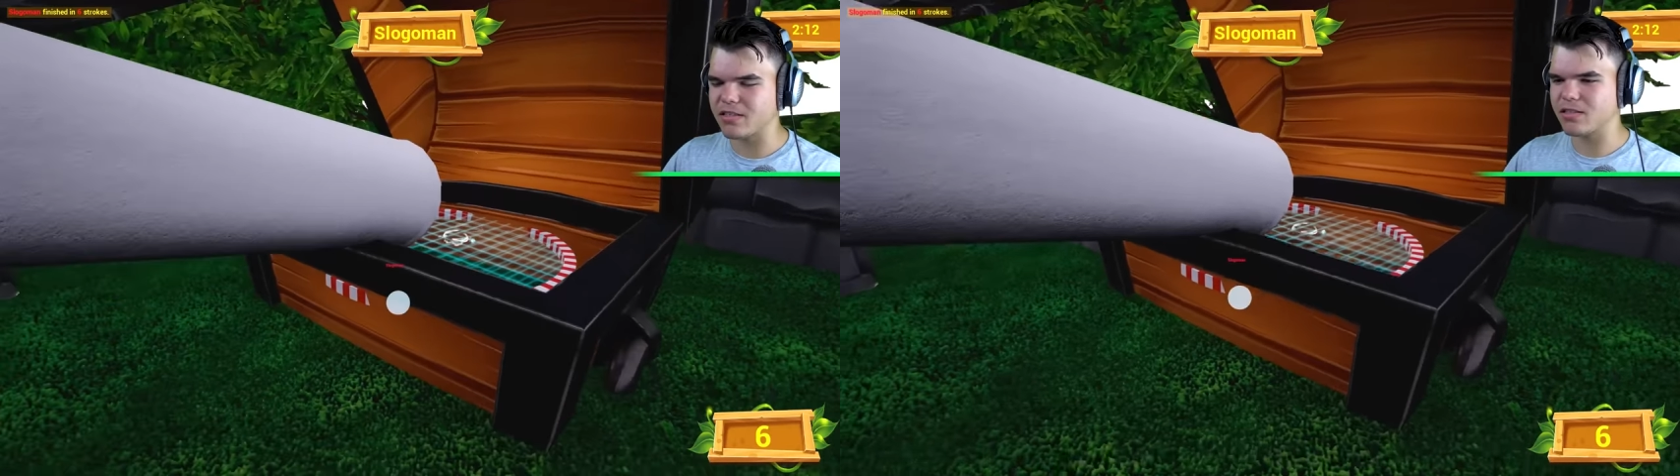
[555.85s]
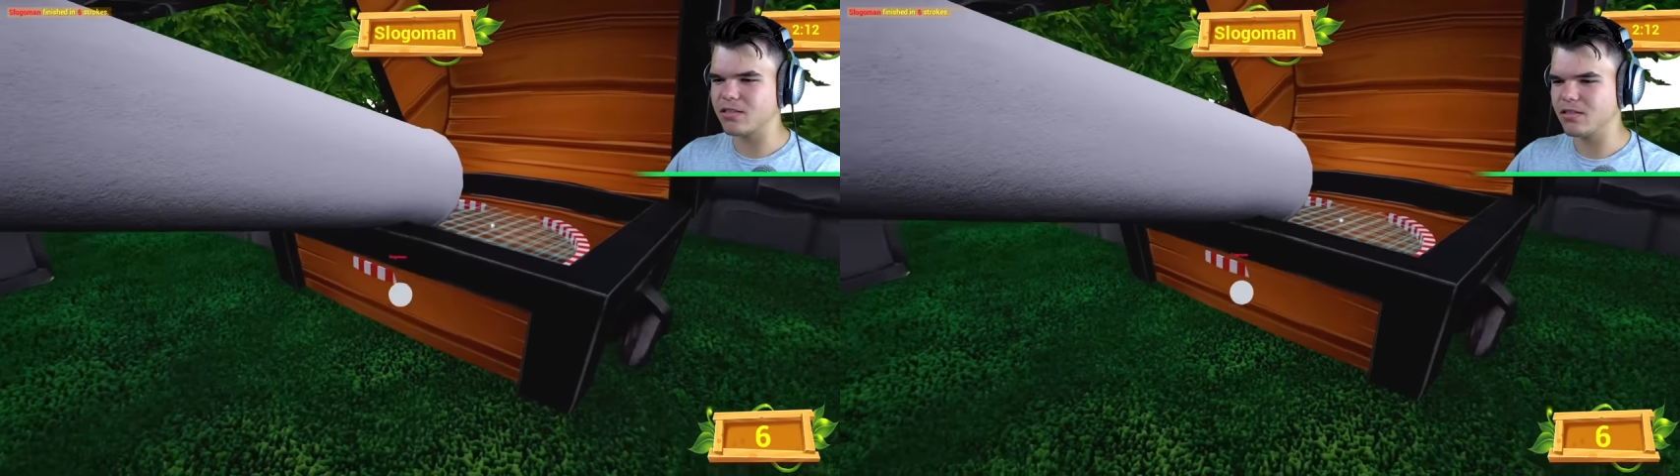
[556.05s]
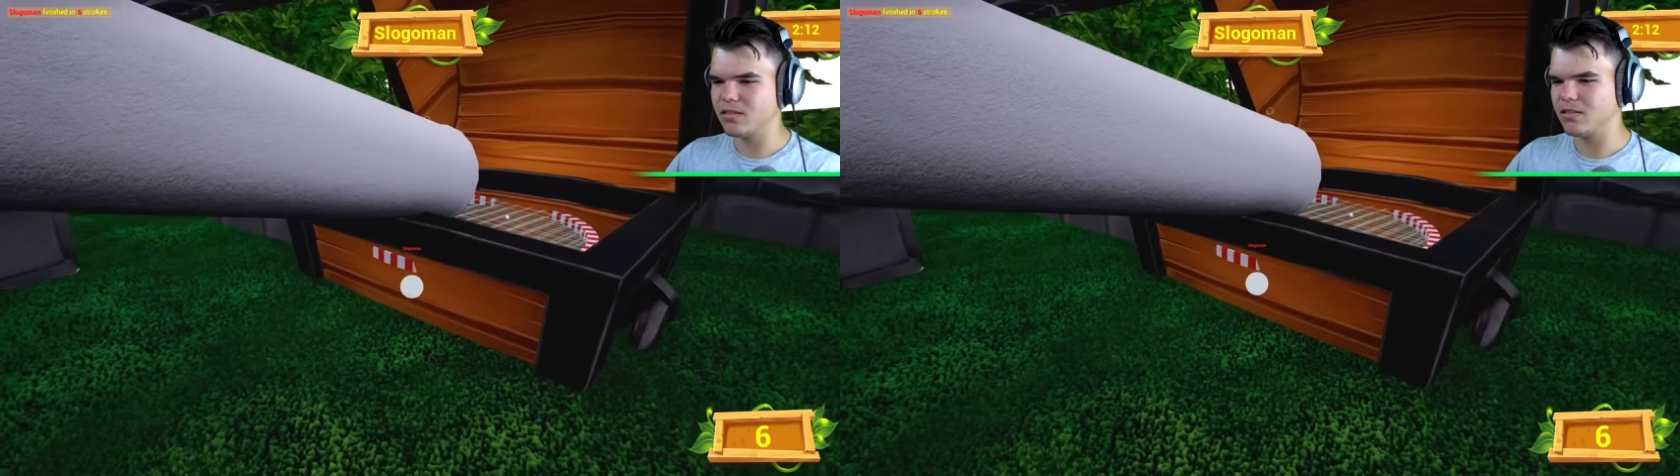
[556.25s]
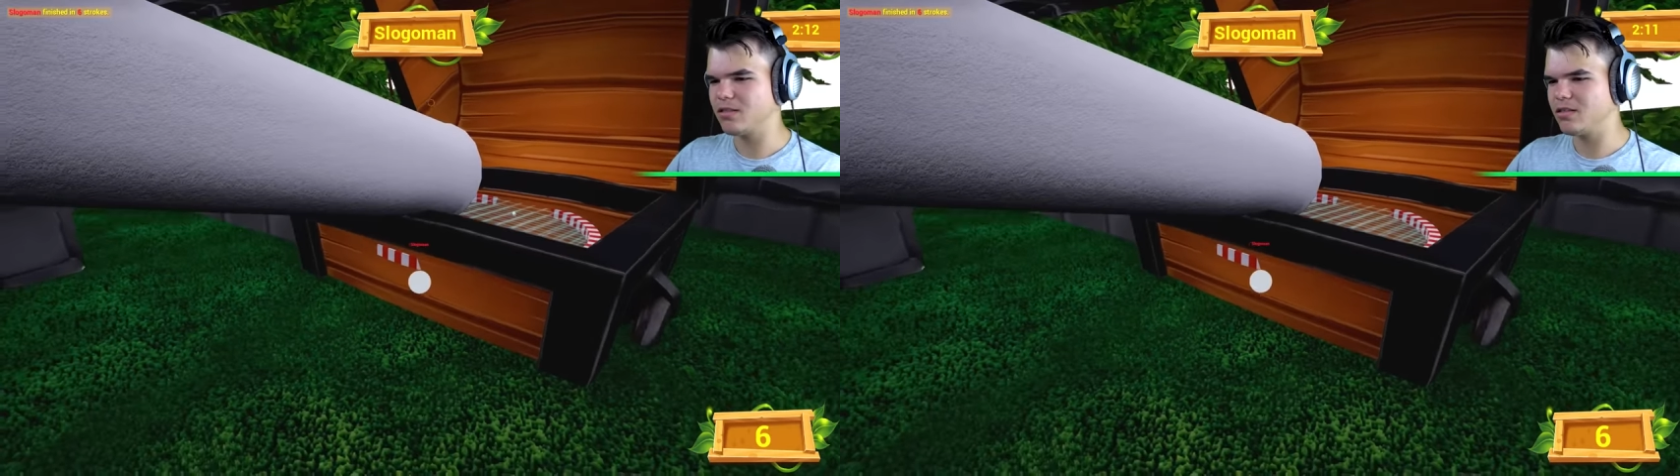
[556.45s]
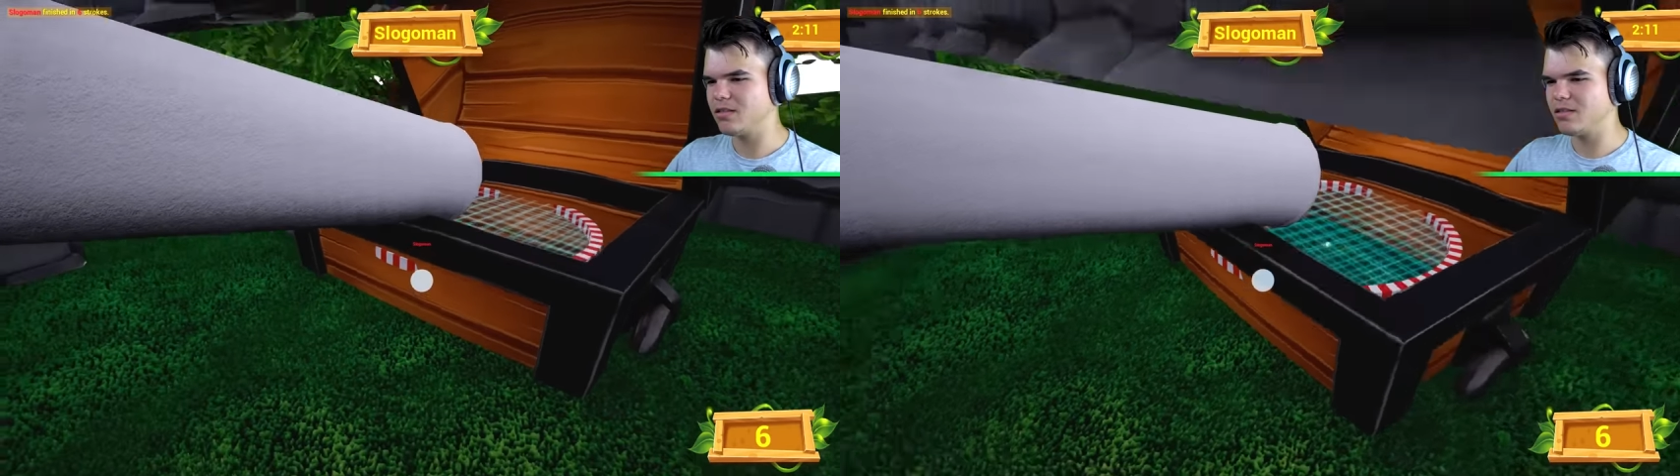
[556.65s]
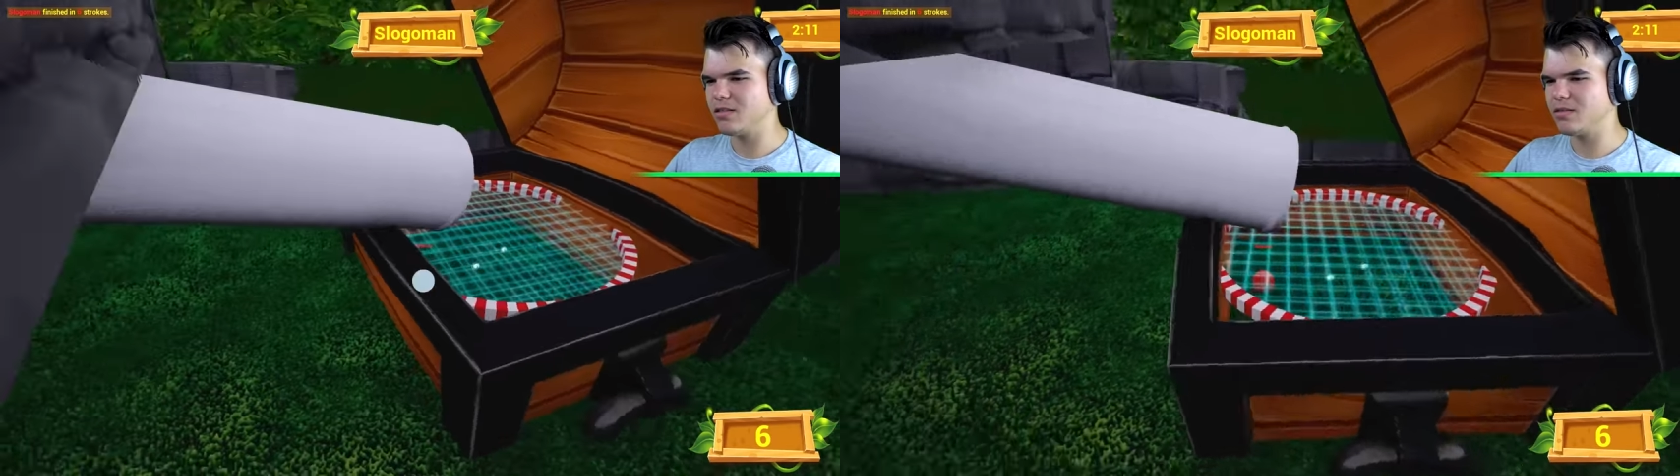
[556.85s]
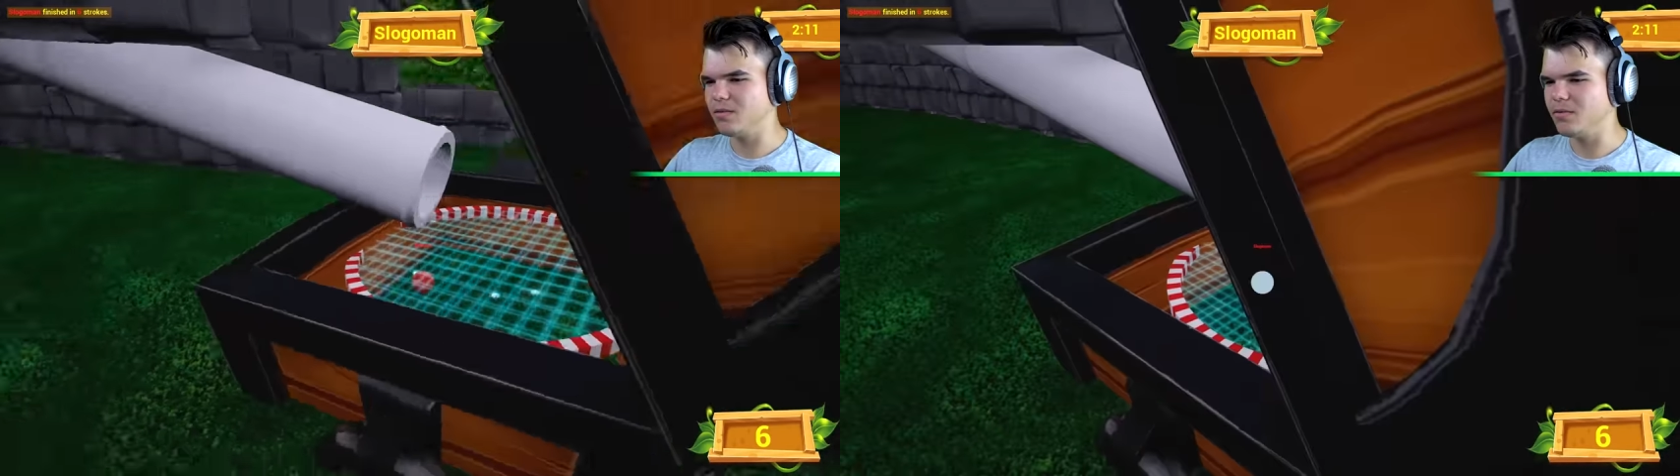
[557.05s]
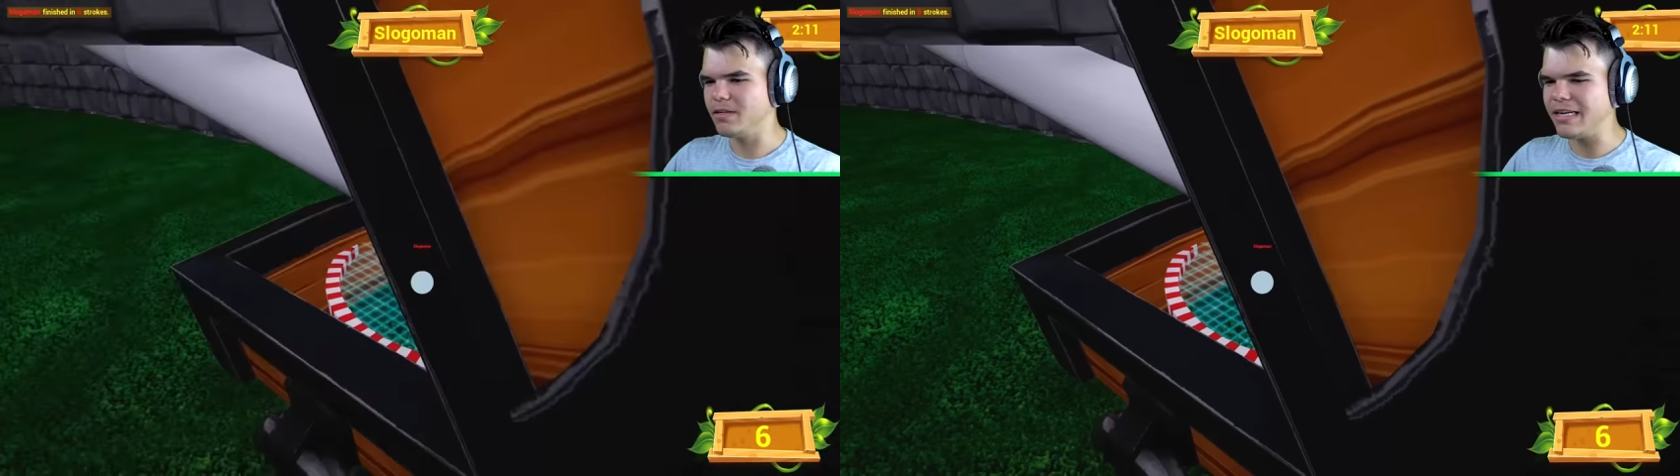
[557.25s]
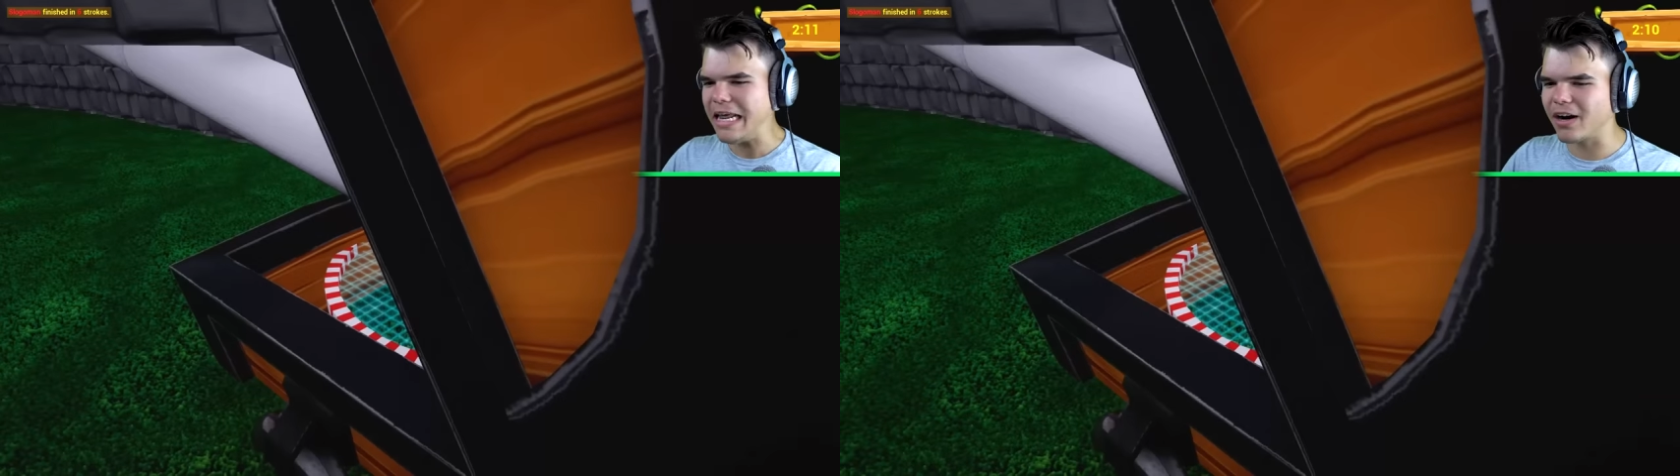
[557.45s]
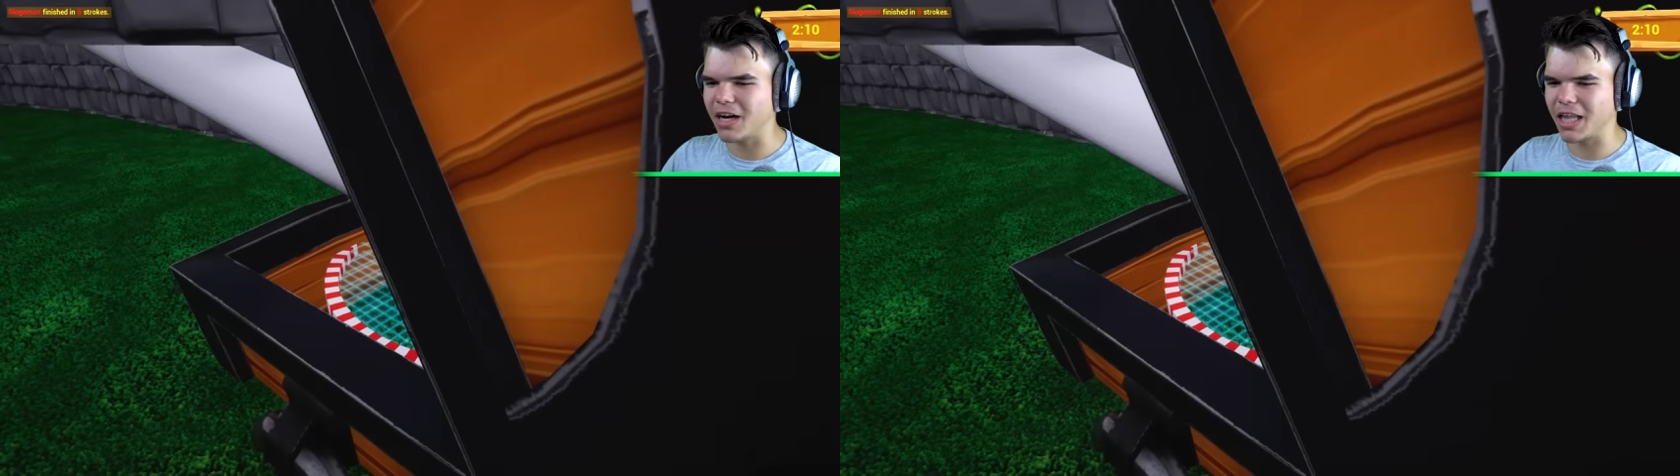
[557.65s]
Nearly got trolled there. Nearly.
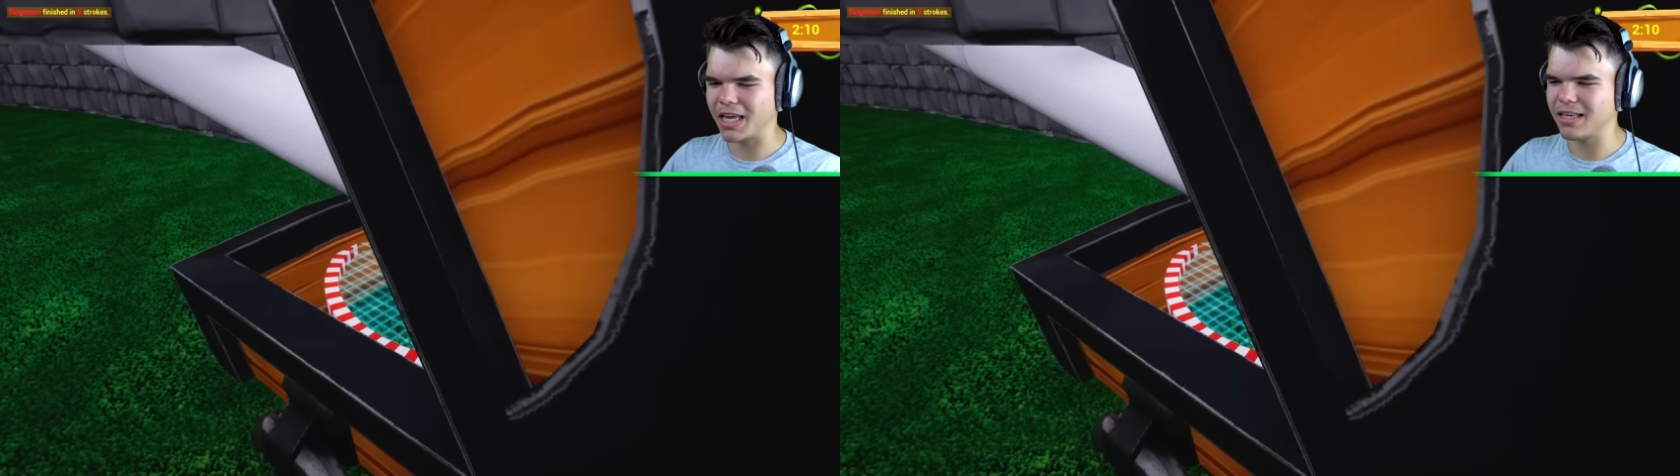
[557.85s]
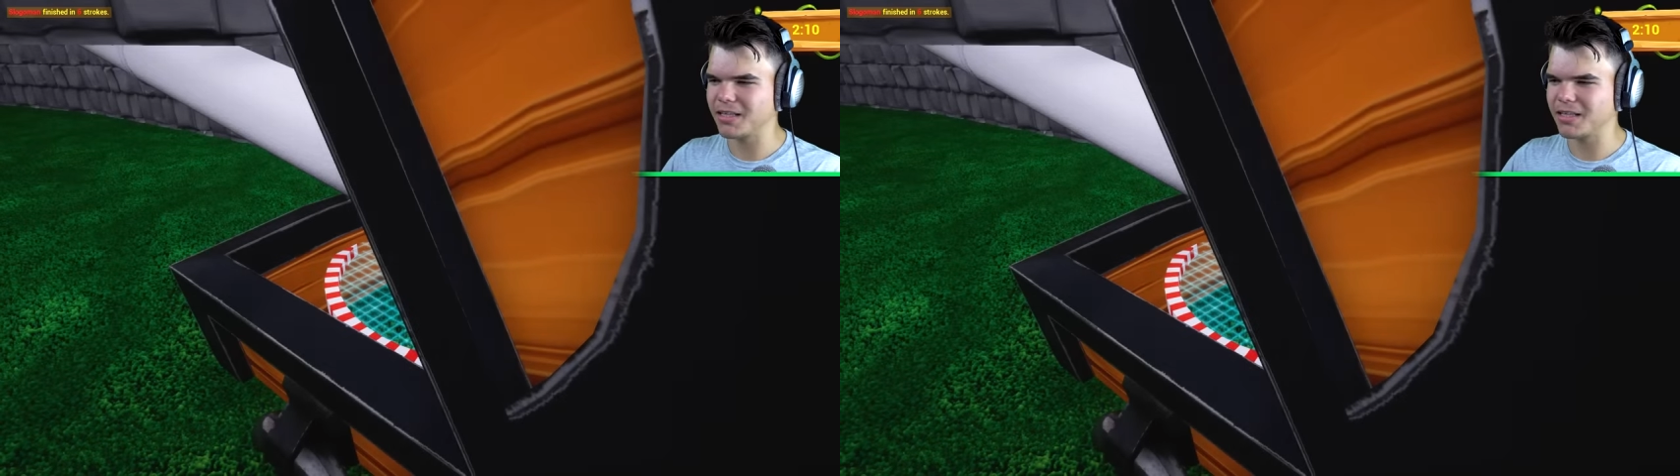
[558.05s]
Nearly.